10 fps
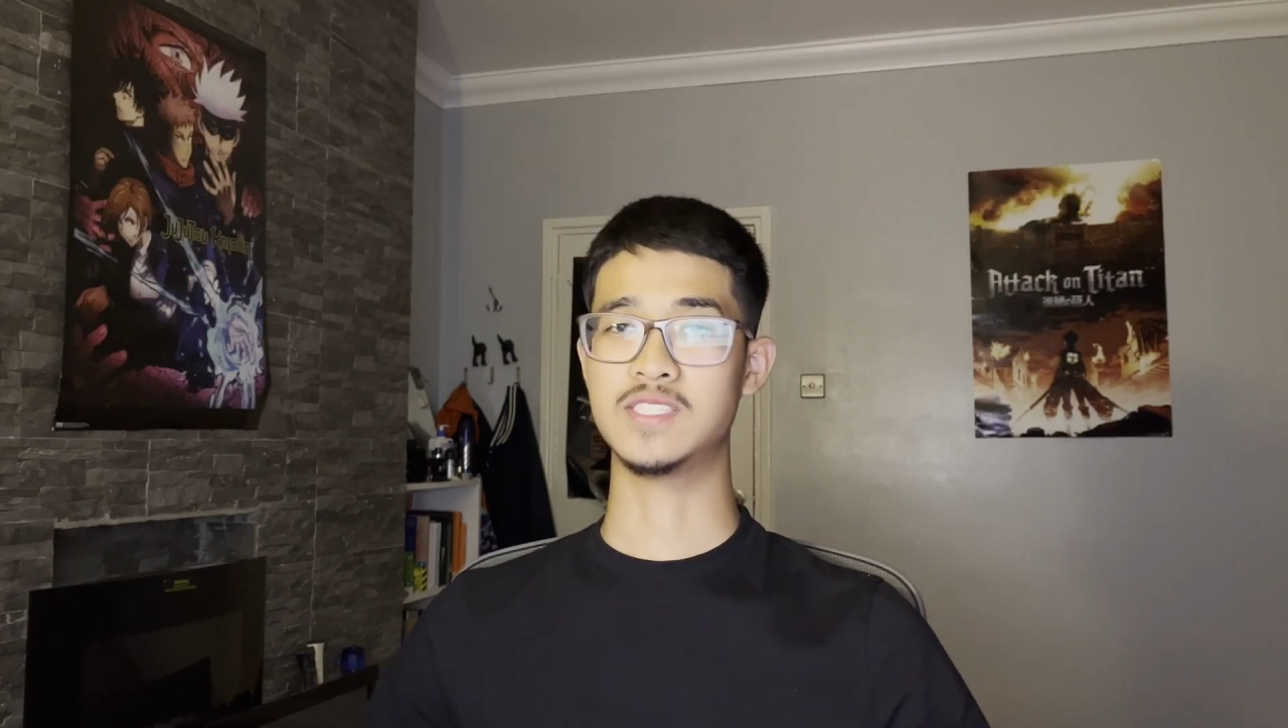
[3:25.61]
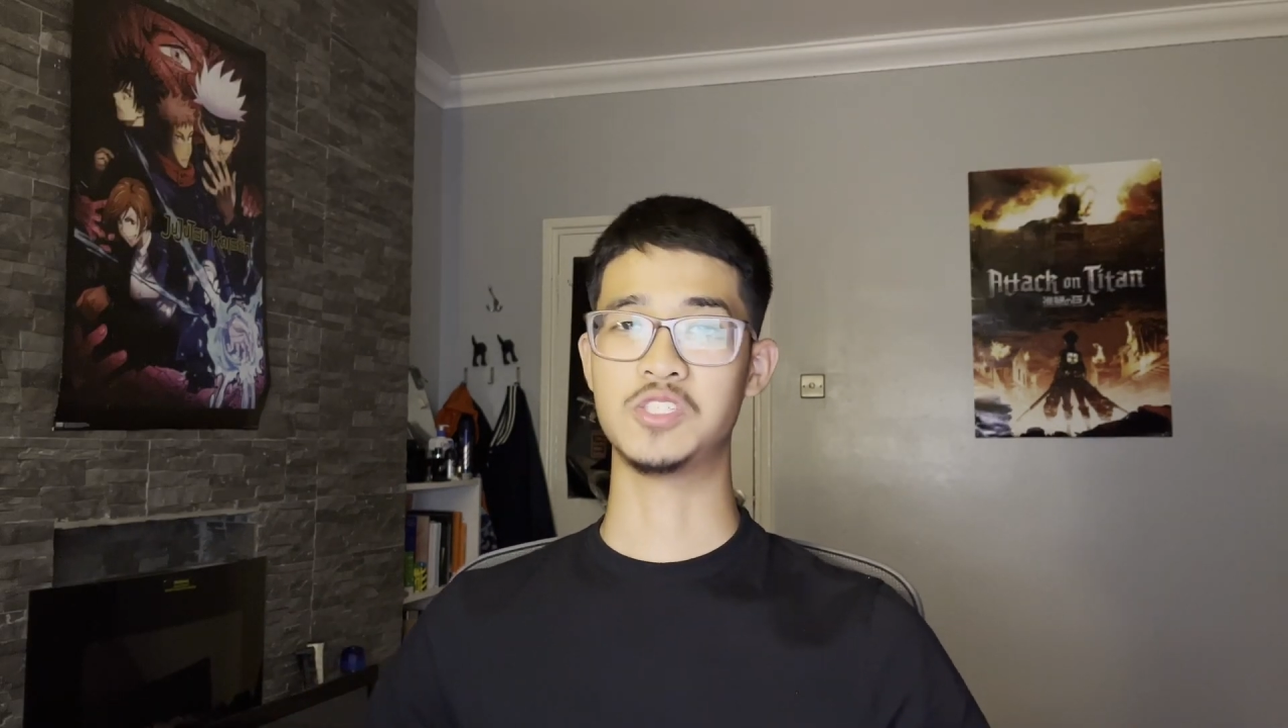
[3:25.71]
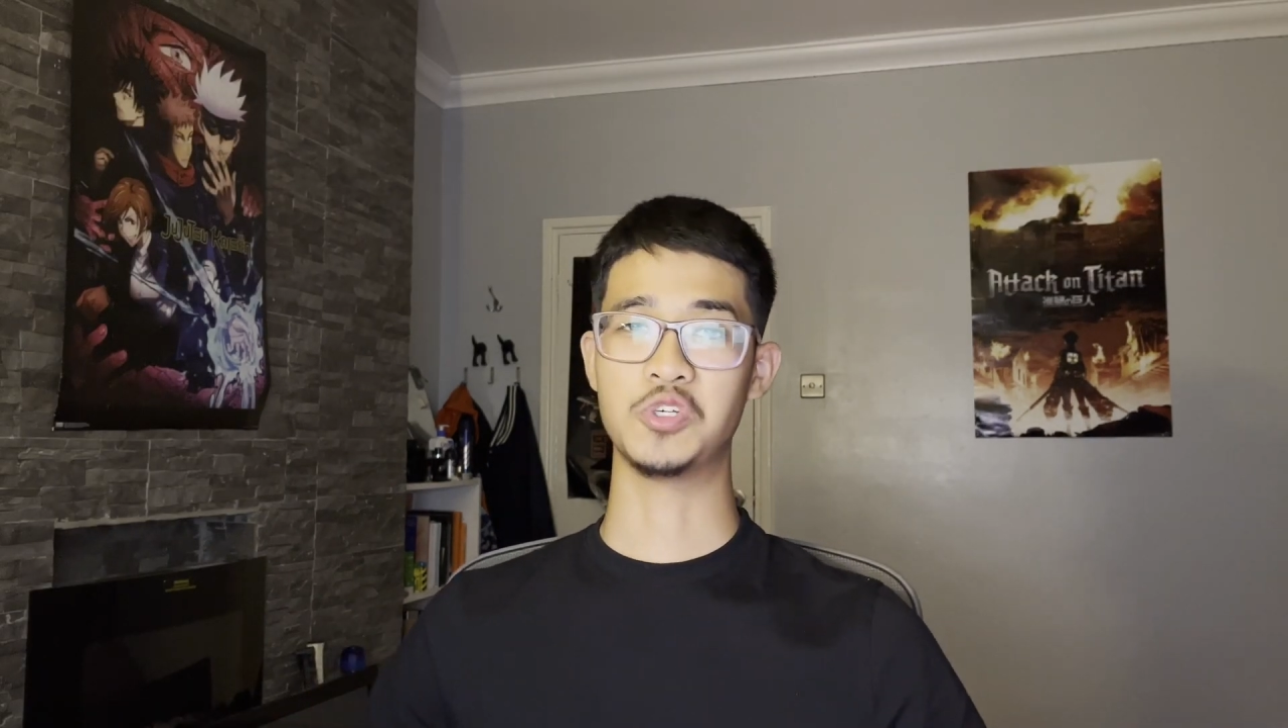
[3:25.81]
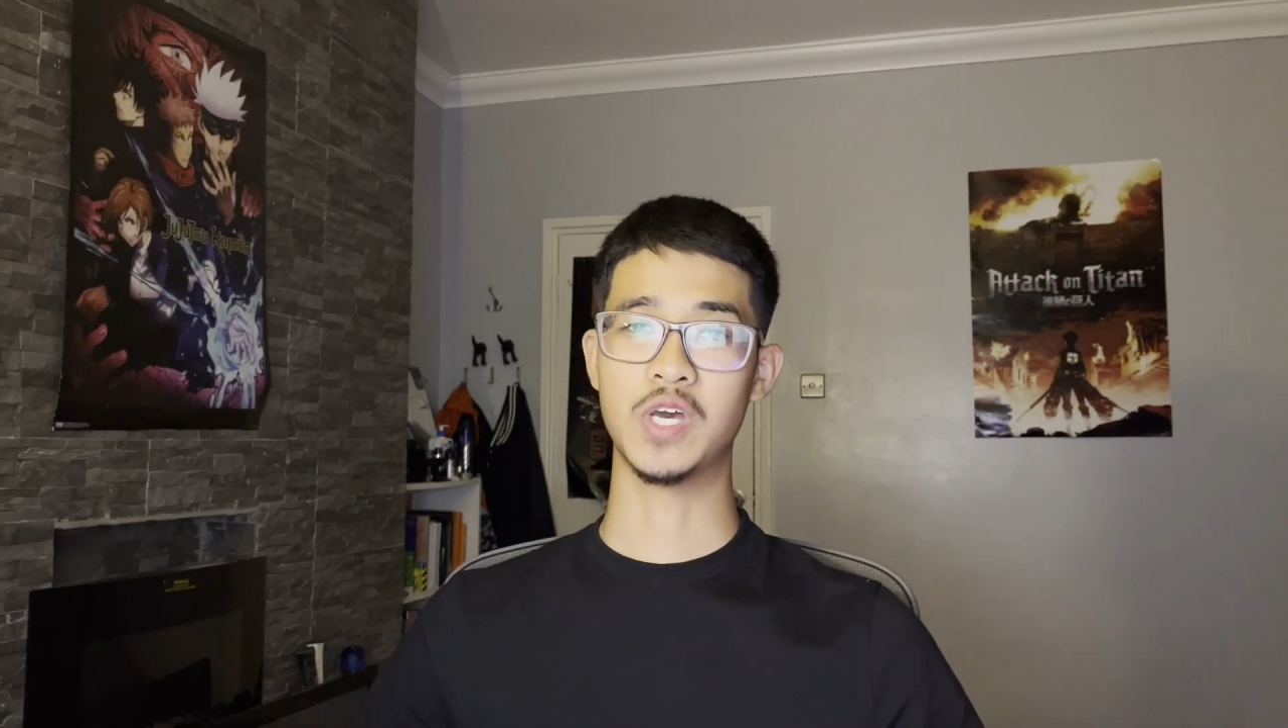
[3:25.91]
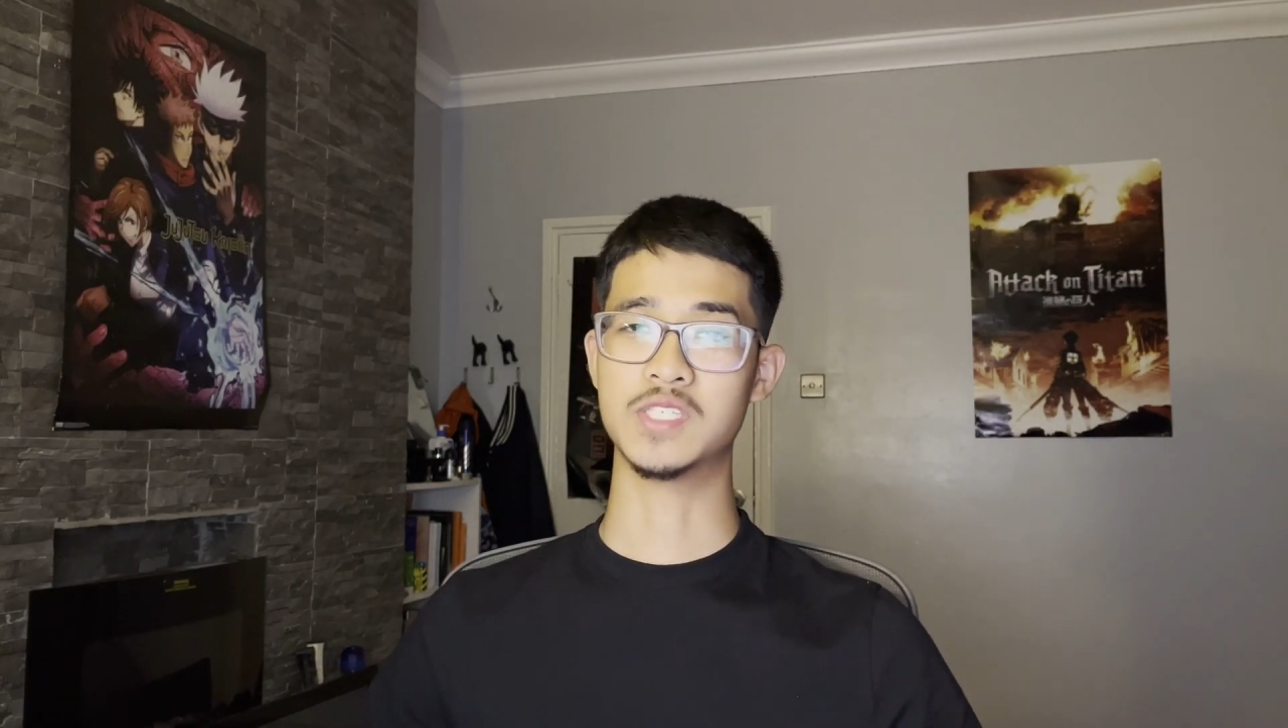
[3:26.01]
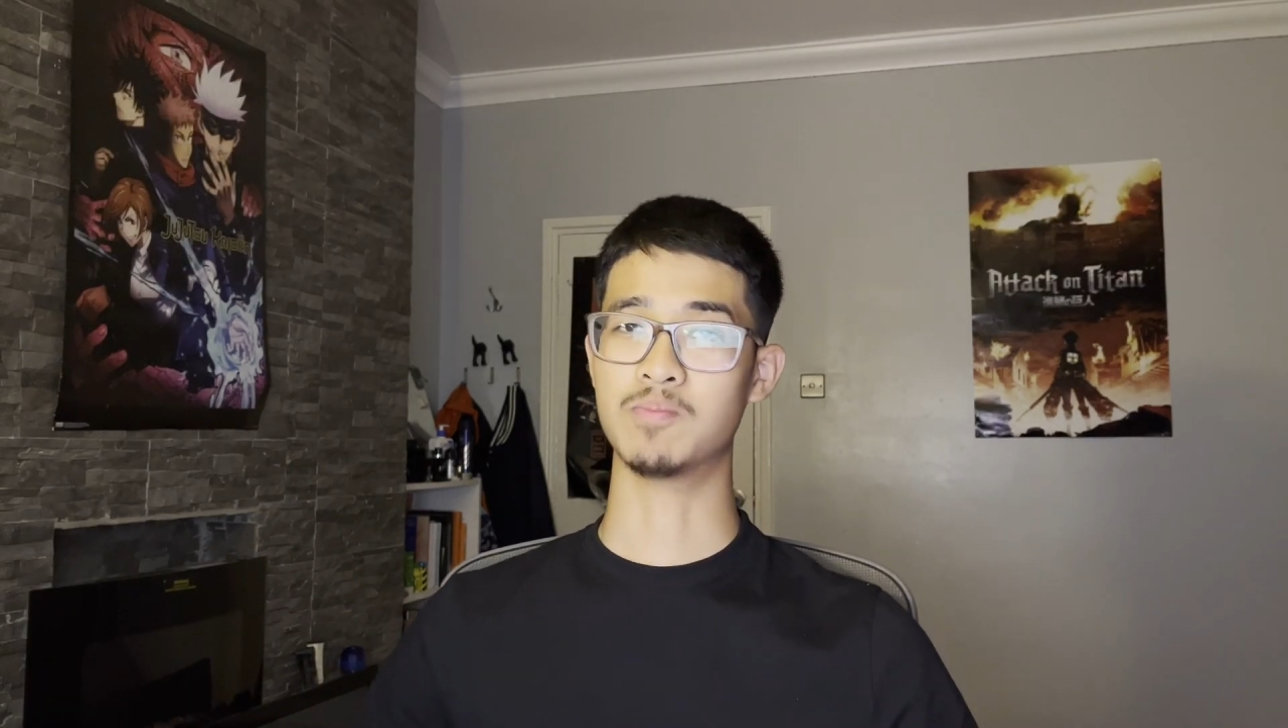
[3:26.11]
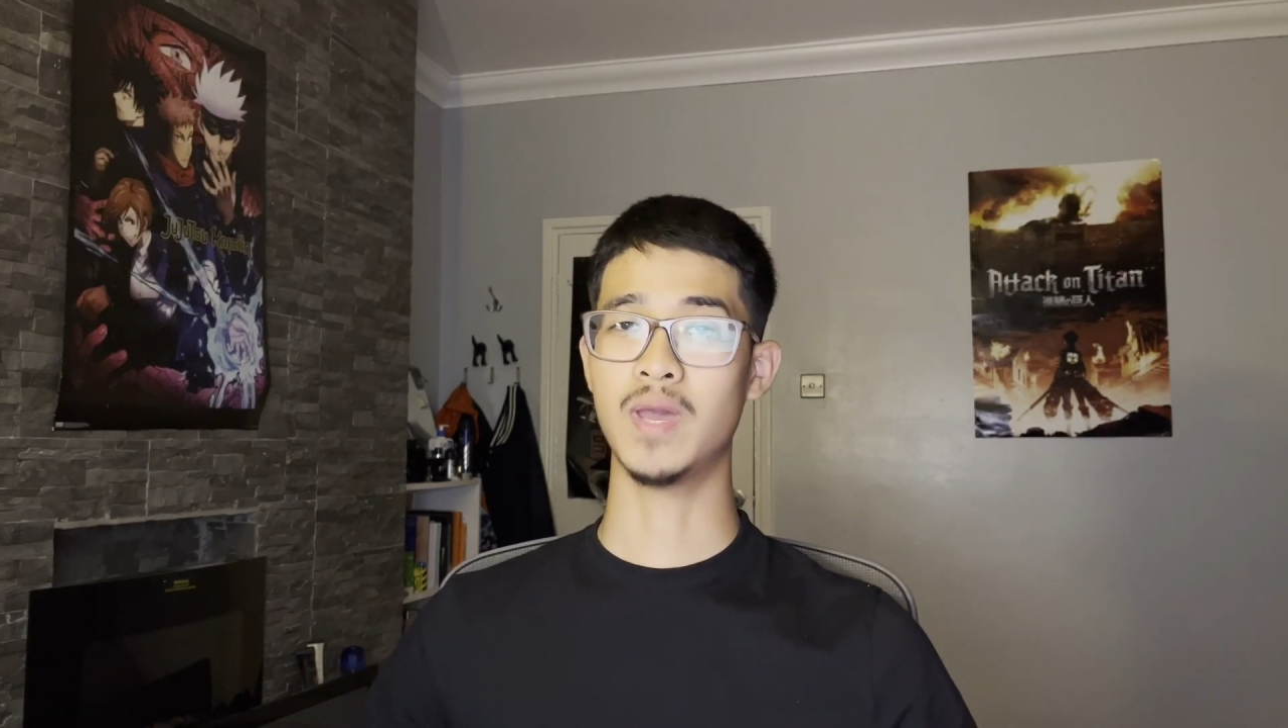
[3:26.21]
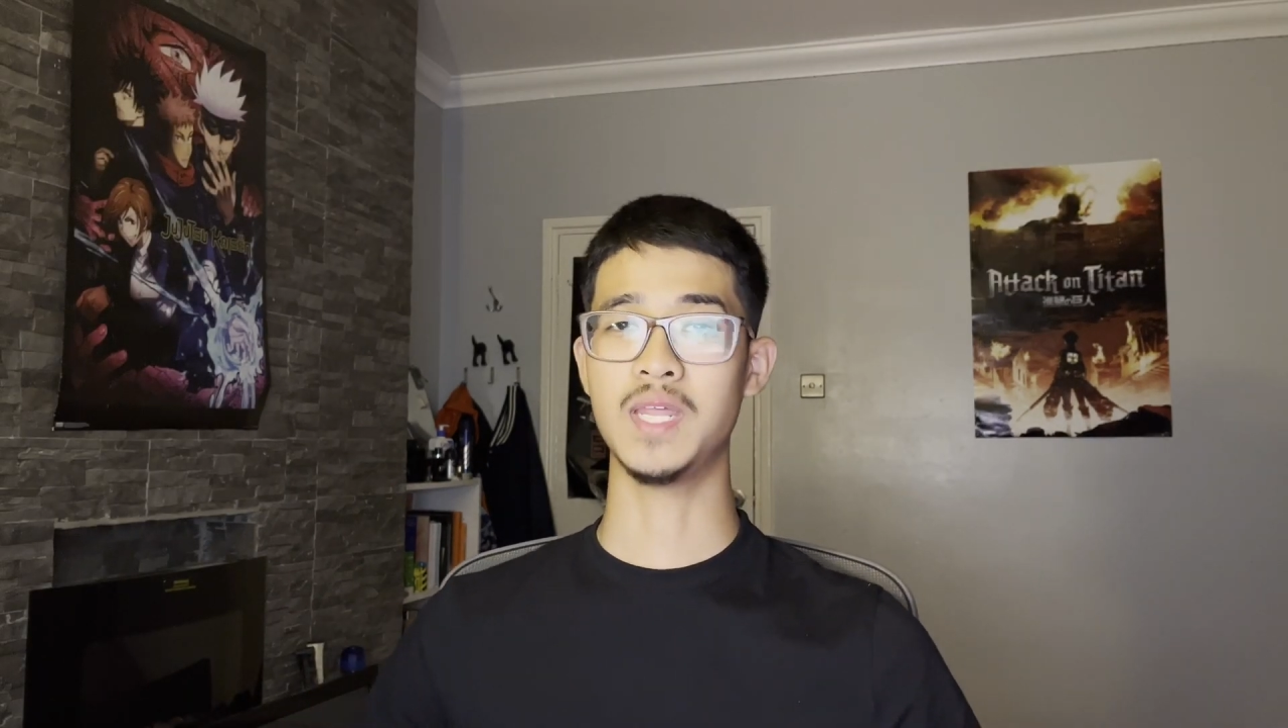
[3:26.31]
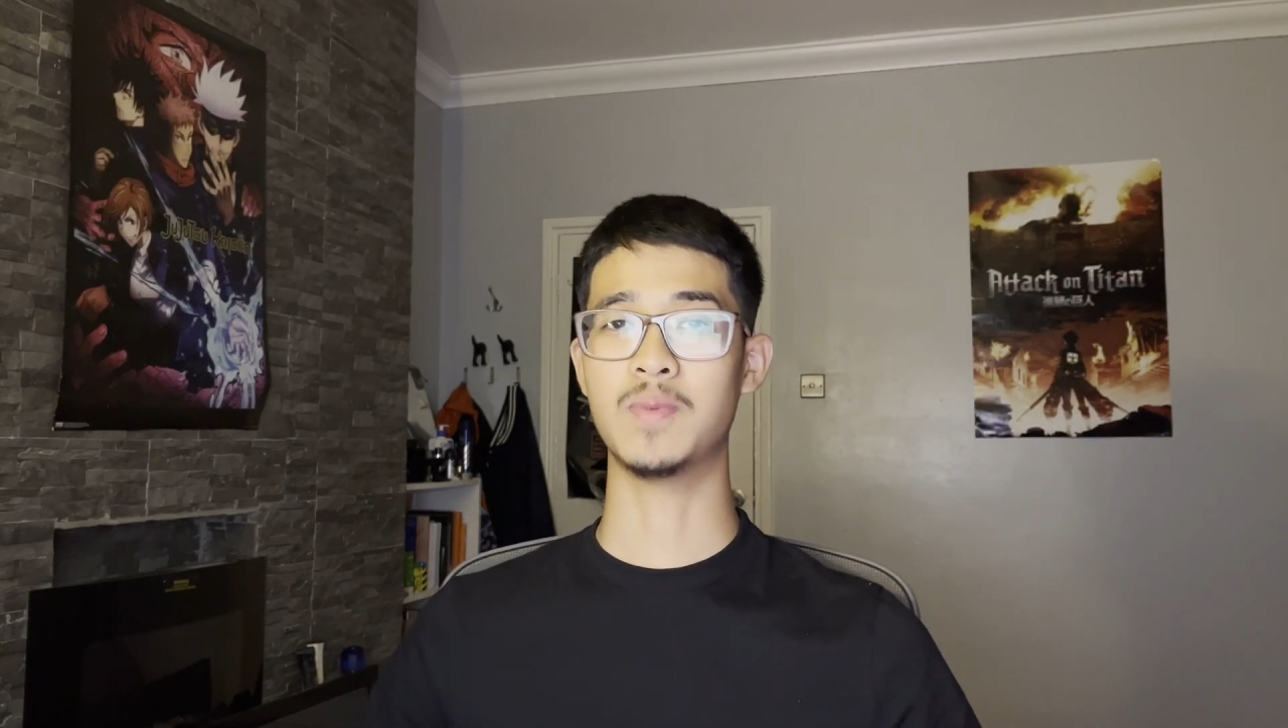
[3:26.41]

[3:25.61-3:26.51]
to as many